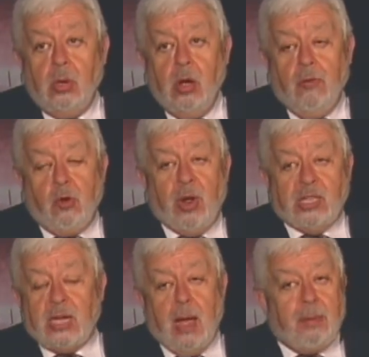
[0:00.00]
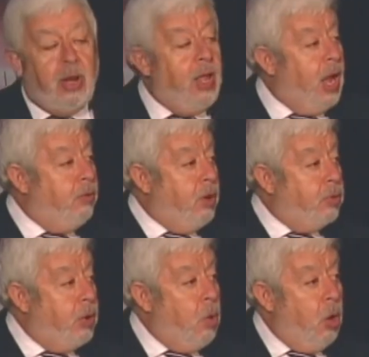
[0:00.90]
of what is happening around
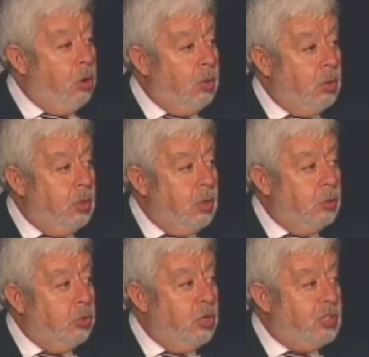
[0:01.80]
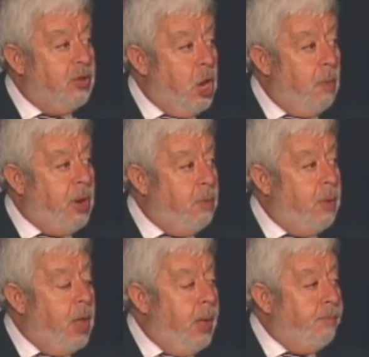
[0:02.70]
the world to this
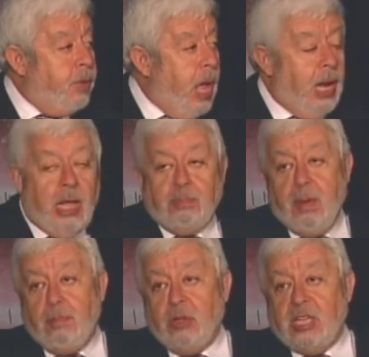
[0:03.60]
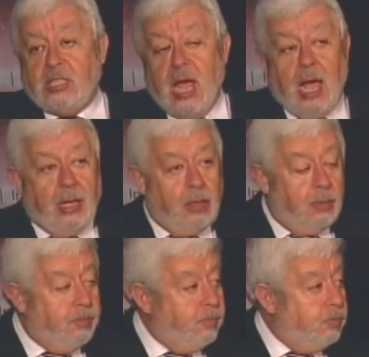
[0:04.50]
phenomenon and let people decide
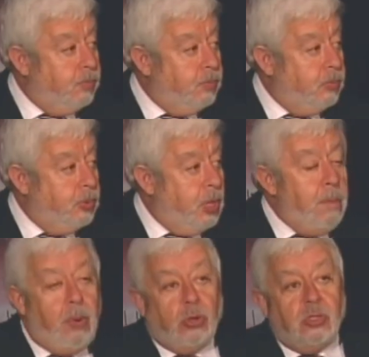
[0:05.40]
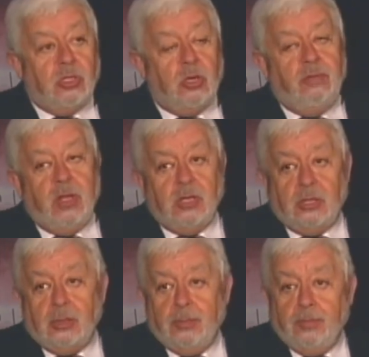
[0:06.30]
the importance of
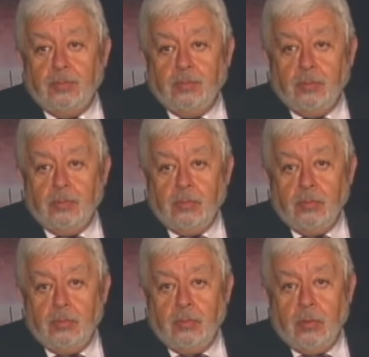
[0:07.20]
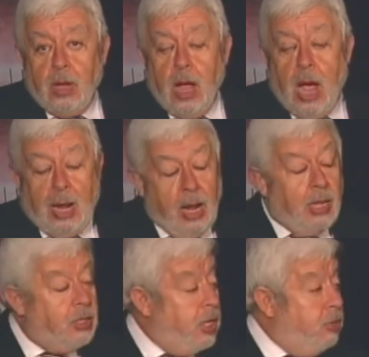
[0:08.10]
this. And I
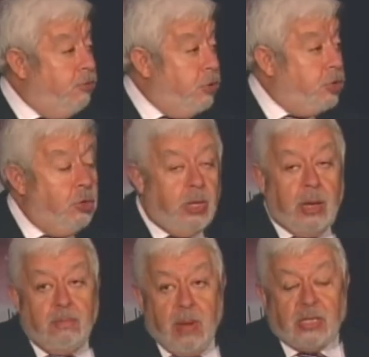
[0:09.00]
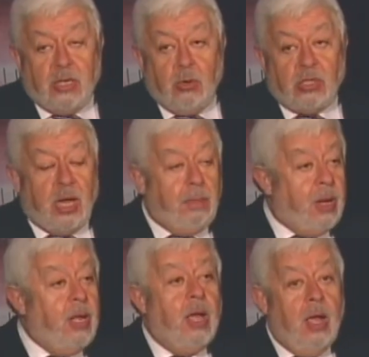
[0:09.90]
can tell you for sure that in Mexico it's
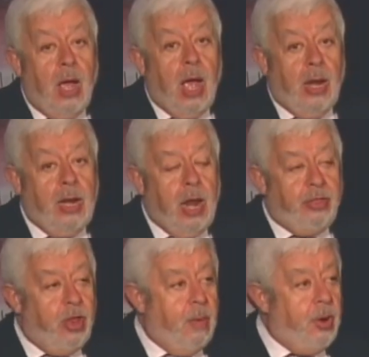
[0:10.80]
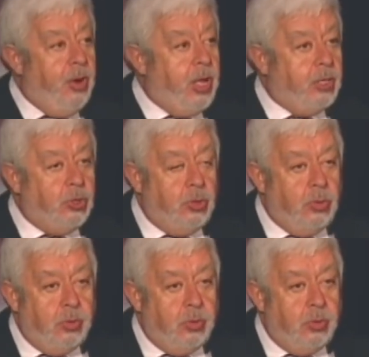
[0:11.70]
happening, and in Latin America too.